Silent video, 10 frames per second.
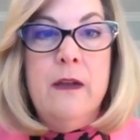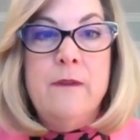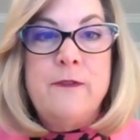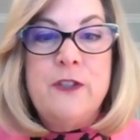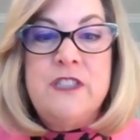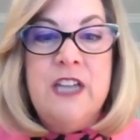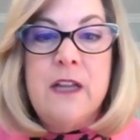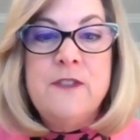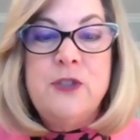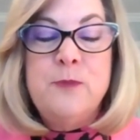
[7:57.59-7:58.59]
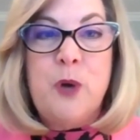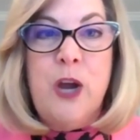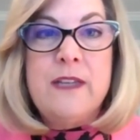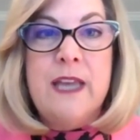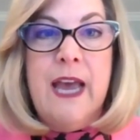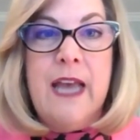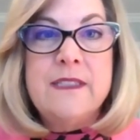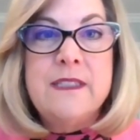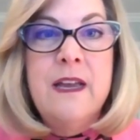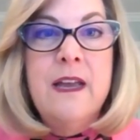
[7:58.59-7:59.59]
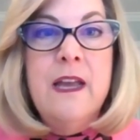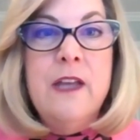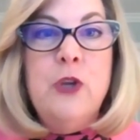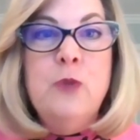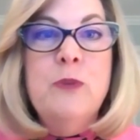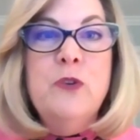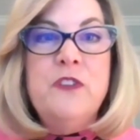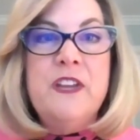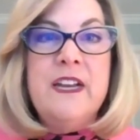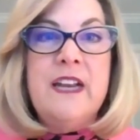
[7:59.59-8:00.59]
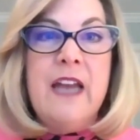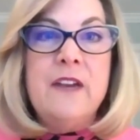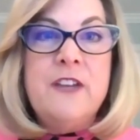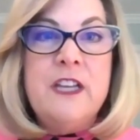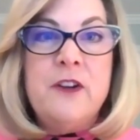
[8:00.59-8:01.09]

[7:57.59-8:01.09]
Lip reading: for television broadcast. You move in and out of it, your